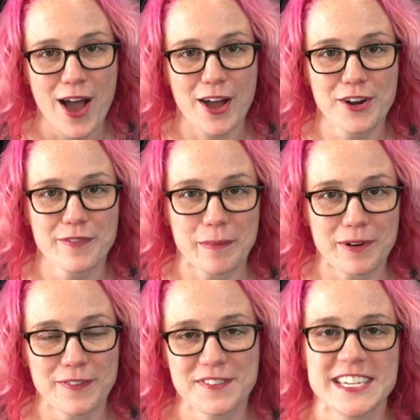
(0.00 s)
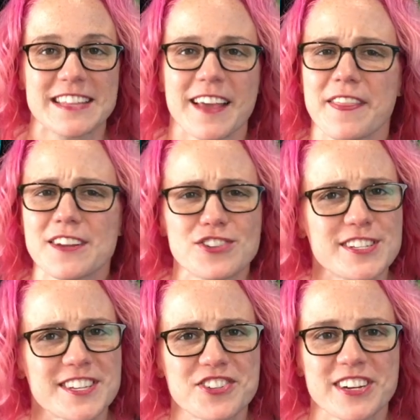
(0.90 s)
on November 15th. I think
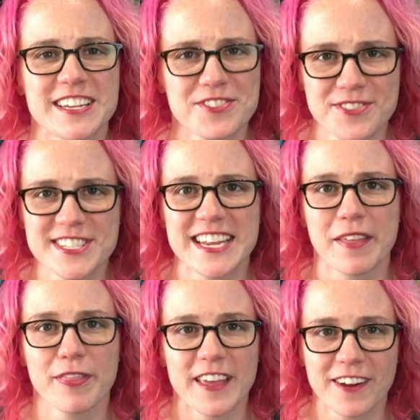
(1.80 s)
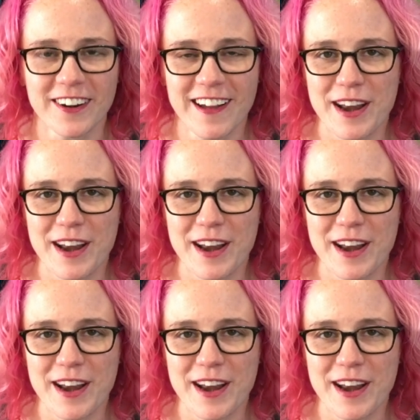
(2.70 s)
she's such an interesting thinker,